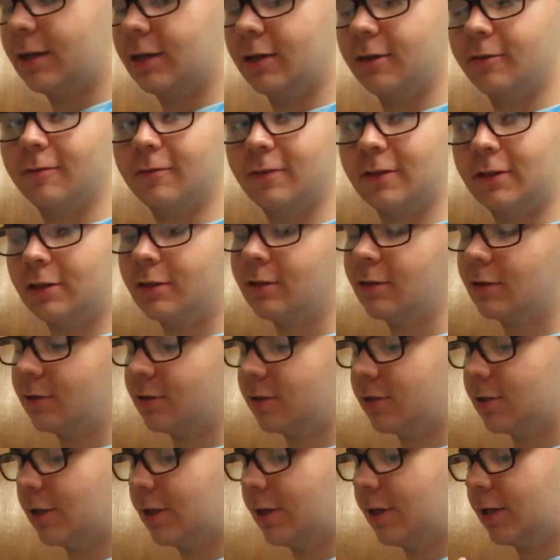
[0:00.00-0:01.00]
even in the
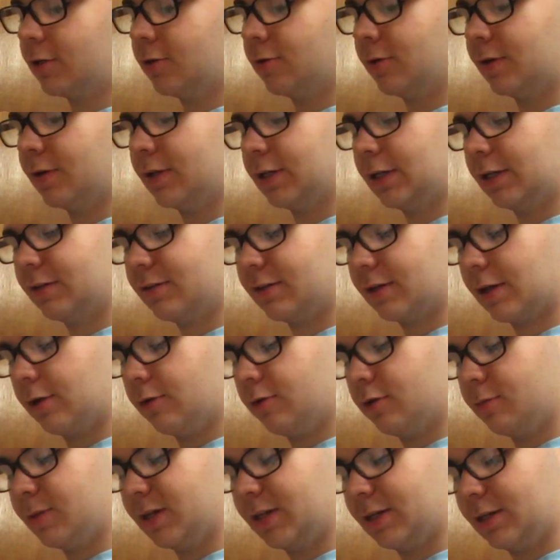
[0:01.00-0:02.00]
shot? Do I need to go
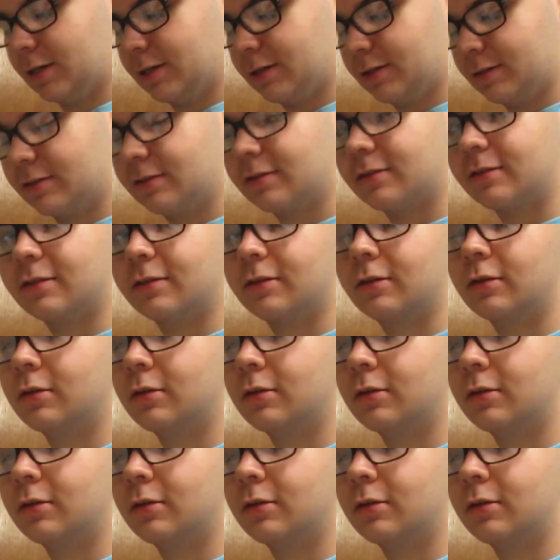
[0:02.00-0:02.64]
on my knees?